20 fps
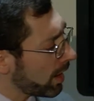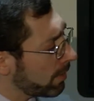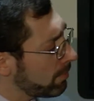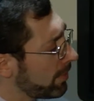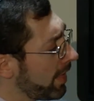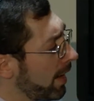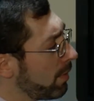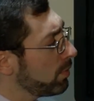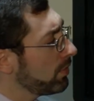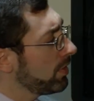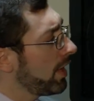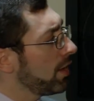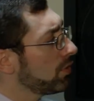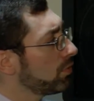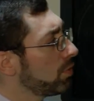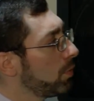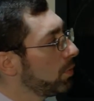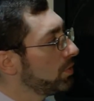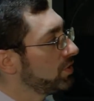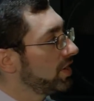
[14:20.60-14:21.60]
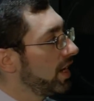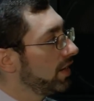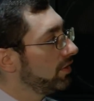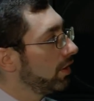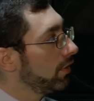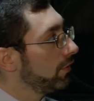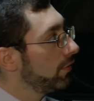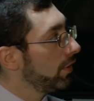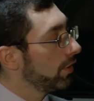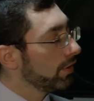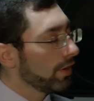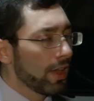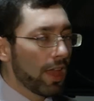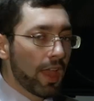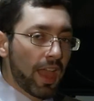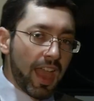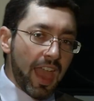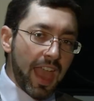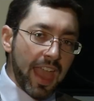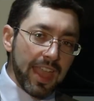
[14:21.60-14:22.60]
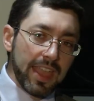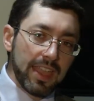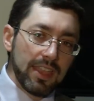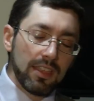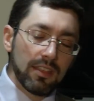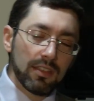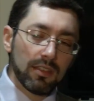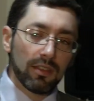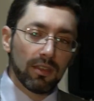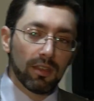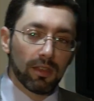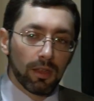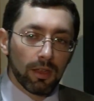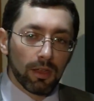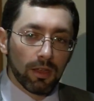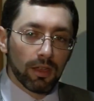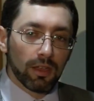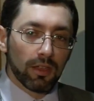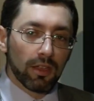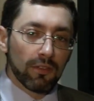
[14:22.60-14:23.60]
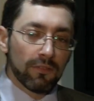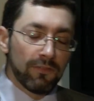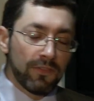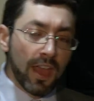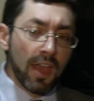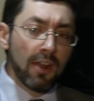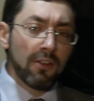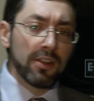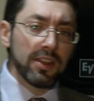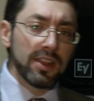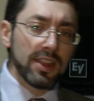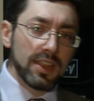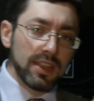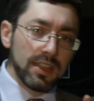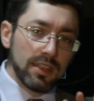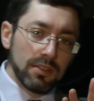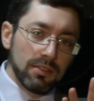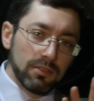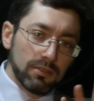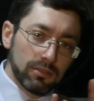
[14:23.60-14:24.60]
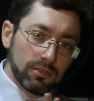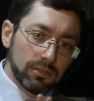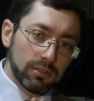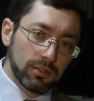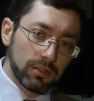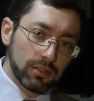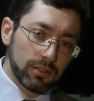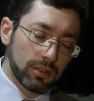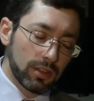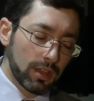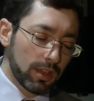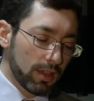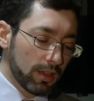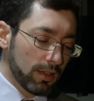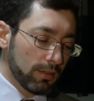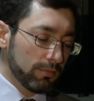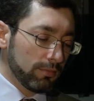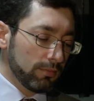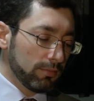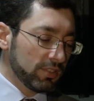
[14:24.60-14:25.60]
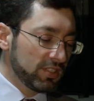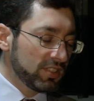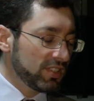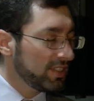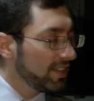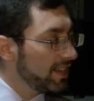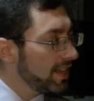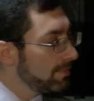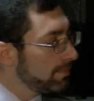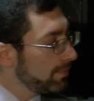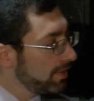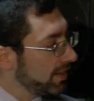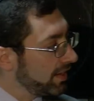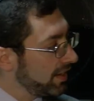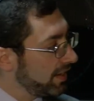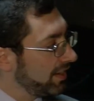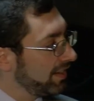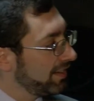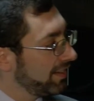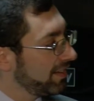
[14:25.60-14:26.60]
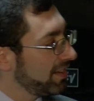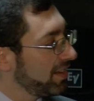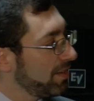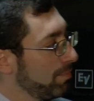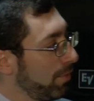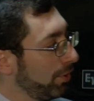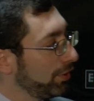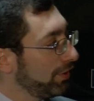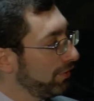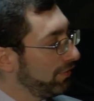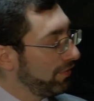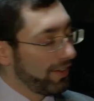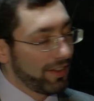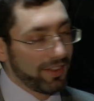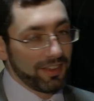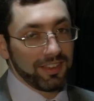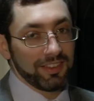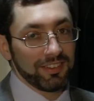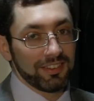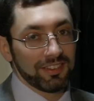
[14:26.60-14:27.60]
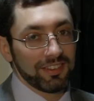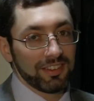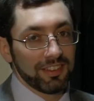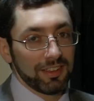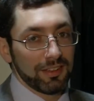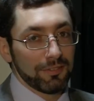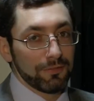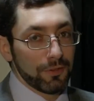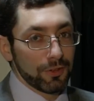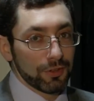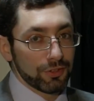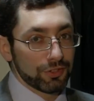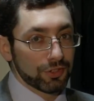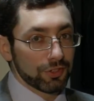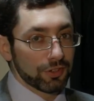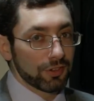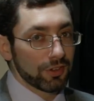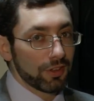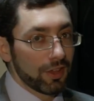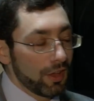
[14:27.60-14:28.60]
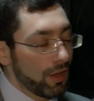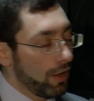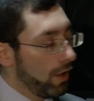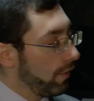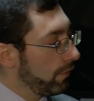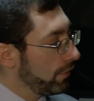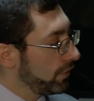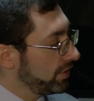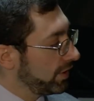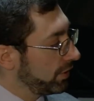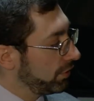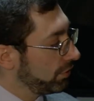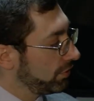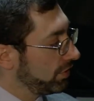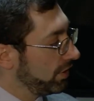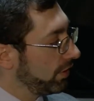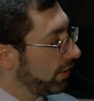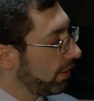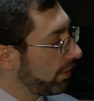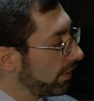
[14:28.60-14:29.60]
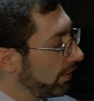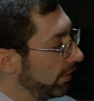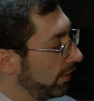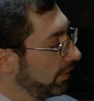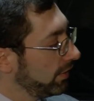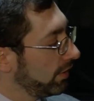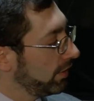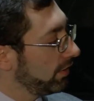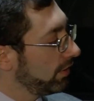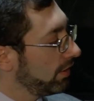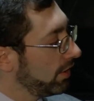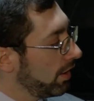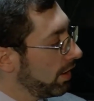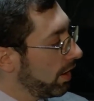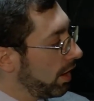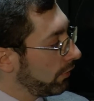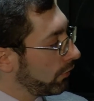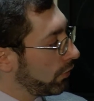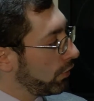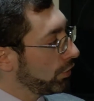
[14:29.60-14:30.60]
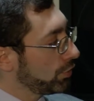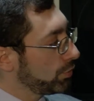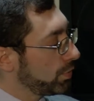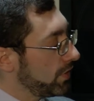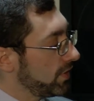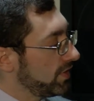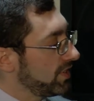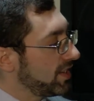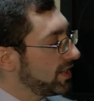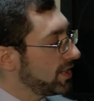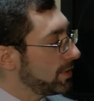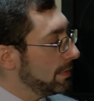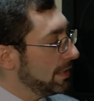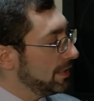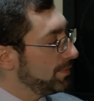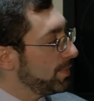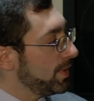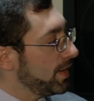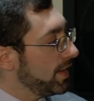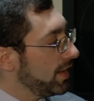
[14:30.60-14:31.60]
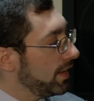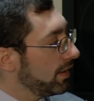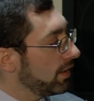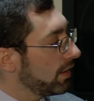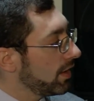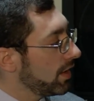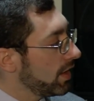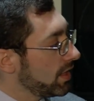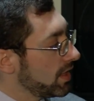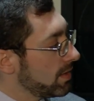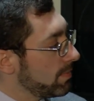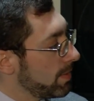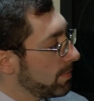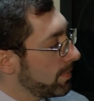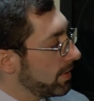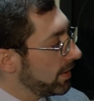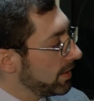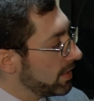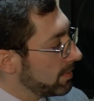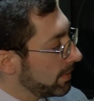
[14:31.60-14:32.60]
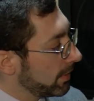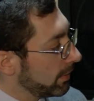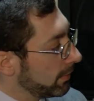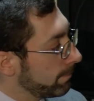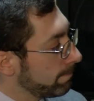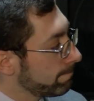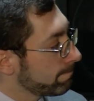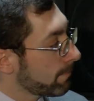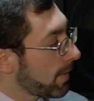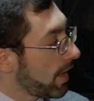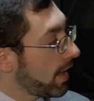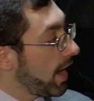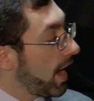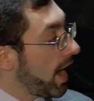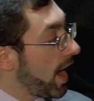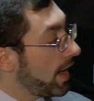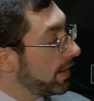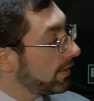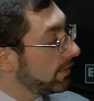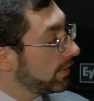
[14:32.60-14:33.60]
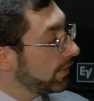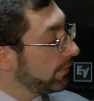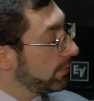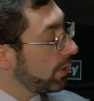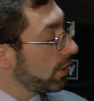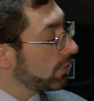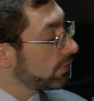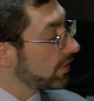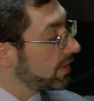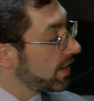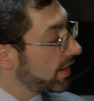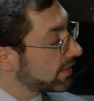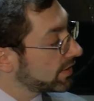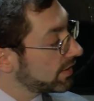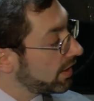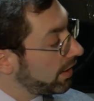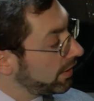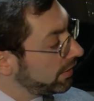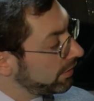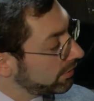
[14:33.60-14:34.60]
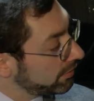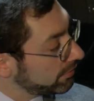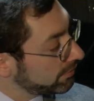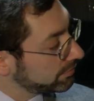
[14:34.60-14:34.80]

But that's what was signed off on. A very slimly modified version of the Central Synagogue in London, of course, with the centrepiece being the bimah in the middle. And if you go to the next slide,